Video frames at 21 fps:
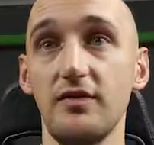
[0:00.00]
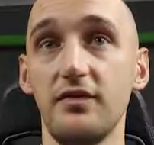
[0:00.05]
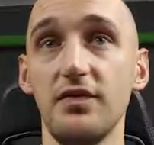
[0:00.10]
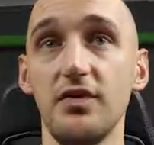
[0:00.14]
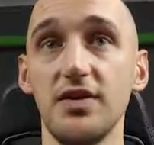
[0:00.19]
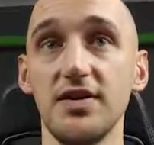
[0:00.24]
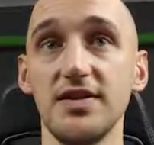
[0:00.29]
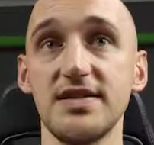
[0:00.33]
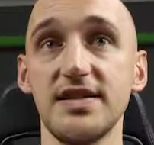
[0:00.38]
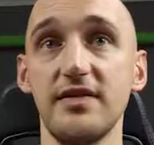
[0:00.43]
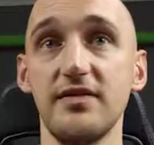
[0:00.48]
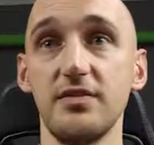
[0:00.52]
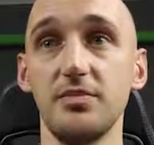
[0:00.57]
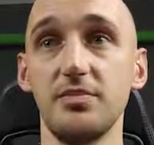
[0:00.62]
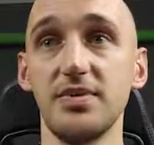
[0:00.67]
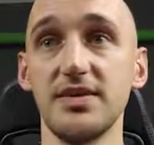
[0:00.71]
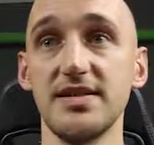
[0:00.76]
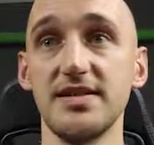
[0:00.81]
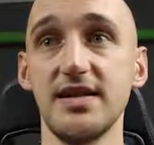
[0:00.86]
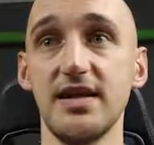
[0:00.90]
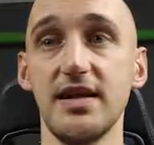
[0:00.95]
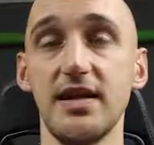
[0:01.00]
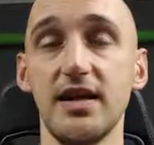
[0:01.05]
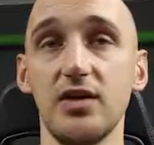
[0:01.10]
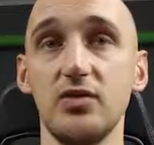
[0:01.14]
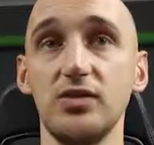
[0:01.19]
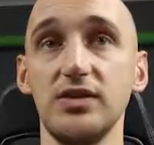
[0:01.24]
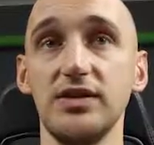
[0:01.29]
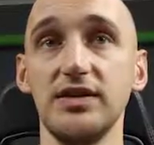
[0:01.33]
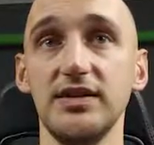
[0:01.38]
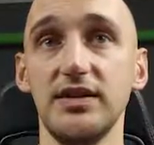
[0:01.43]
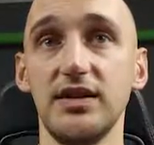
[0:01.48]
47%
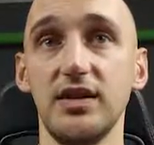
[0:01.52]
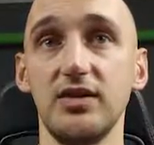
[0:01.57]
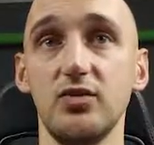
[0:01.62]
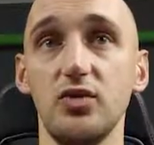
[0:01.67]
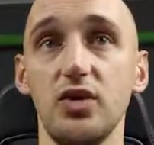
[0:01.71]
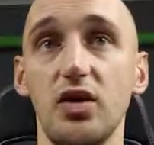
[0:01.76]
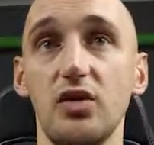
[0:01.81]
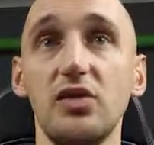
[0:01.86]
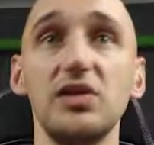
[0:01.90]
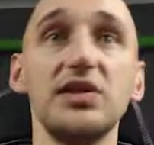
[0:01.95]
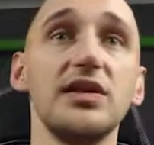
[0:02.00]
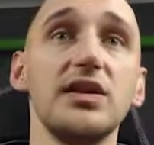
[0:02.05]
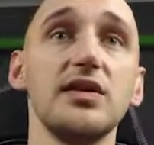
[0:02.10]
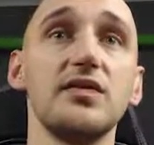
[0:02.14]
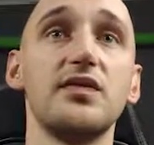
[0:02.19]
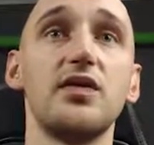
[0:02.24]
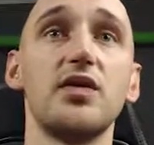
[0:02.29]
equity and we only need